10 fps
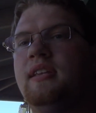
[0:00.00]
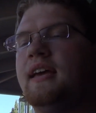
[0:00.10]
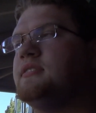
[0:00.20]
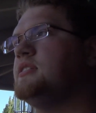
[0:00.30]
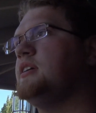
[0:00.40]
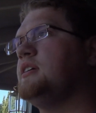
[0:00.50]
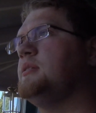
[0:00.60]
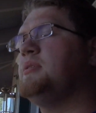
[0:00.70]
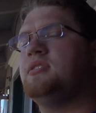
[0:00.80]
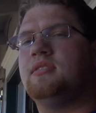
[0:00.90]

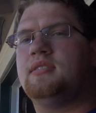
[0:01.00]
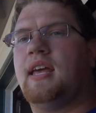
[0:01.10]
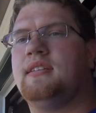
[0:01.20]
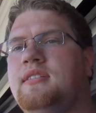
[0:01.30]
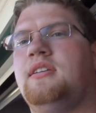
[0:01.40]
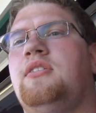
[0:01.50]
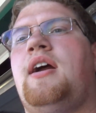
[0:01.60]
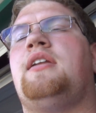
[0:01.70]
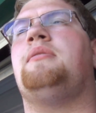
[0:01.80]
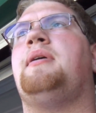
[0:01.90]
testing, emissions testing,
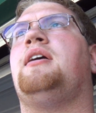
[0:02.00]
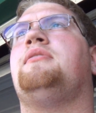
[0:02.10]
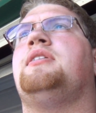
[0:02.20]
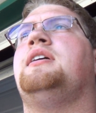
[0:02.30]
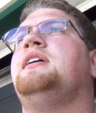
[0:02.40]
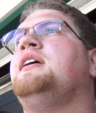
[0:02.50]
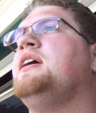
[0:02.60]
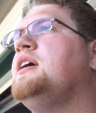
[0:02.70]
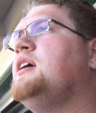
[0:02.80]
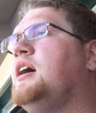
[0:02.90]
you're out of the boundary,
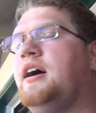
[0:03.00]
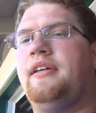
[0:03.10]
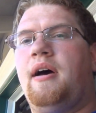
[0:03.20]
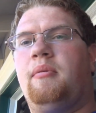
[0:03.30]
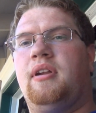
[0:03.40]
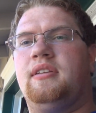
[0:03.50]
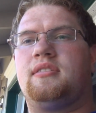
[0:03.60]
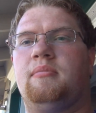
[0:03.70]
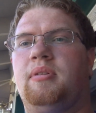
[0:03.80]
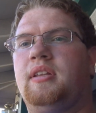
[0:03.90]
that one
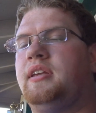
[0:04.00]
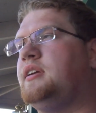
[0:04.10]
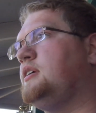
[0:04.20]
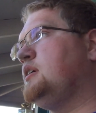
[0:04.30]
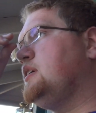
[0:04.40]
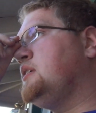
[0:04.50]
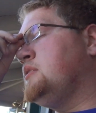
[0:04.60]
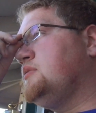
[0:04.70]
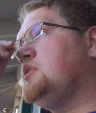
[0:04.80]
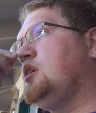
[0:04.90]
is completely,
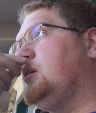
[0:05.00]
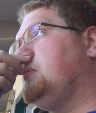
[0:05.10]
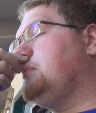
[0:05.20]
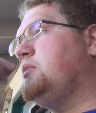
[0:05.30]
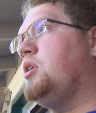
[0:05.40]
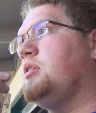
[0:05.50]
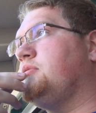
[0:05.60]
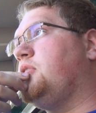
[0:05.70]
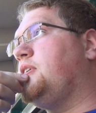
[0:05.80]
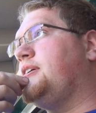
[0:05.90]
you know, null
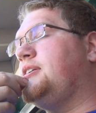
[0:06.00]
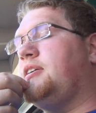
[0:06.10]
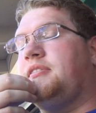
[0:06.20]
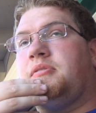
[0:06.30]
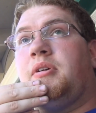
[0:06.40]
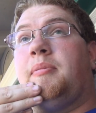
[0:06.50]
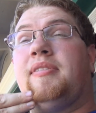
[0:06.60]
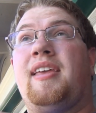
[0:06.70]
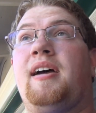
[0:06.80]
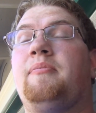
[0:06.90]
and void. You don't have to worry
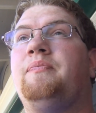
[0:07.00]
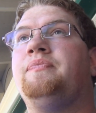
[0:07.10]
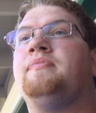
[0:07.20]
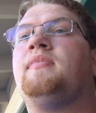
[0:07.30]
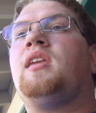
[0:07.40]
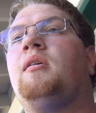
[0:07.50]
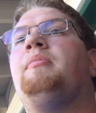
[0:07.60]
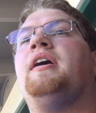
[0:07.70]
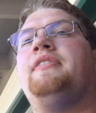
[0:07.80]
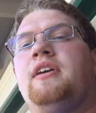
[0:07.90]
about that.
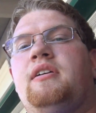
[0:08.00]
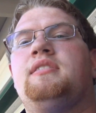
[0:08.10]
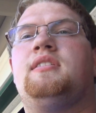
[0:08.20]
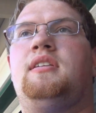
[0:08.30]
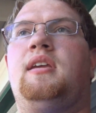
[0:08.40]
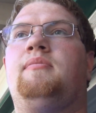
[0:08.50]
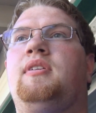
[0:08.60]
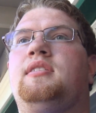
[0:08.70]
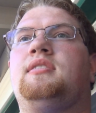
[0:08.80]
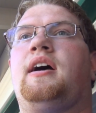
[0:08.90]
But there is the
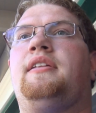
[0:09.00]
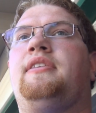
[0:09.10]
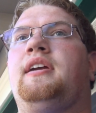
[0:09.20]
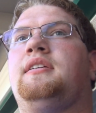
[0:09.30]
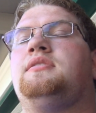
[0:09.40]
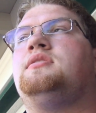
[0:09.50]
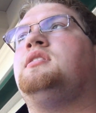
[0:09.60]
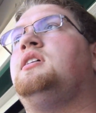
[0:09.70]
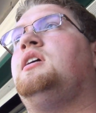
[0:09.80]
DMV side of things,